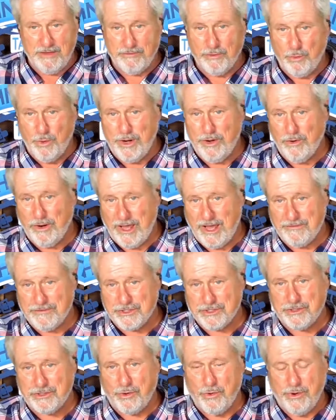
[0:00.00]
We're going to have a
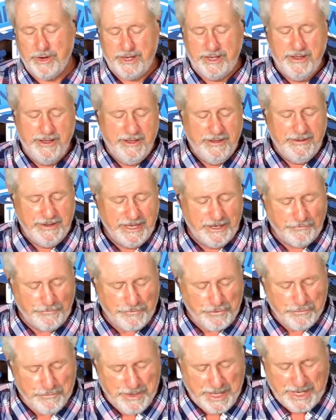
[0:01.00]
story in a
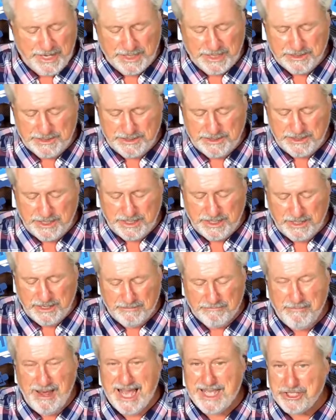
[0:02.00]
few minutes that
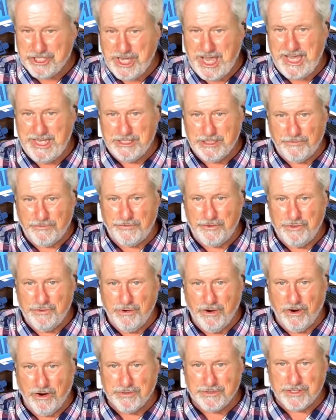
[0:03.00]
might change a few
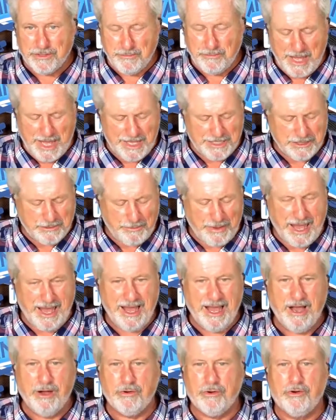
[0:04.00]
hearts and minds about
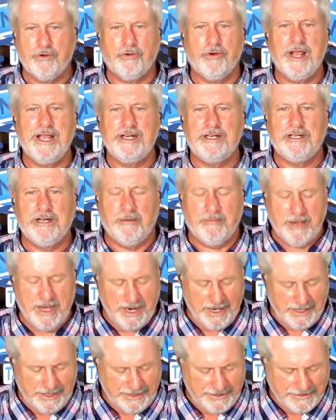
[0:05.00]
how great
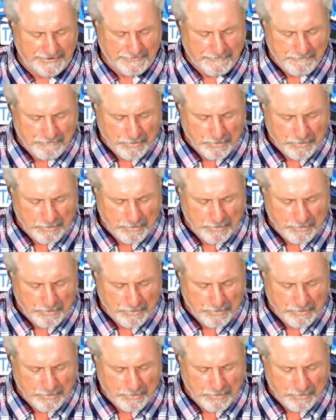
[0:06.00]
Kamala is.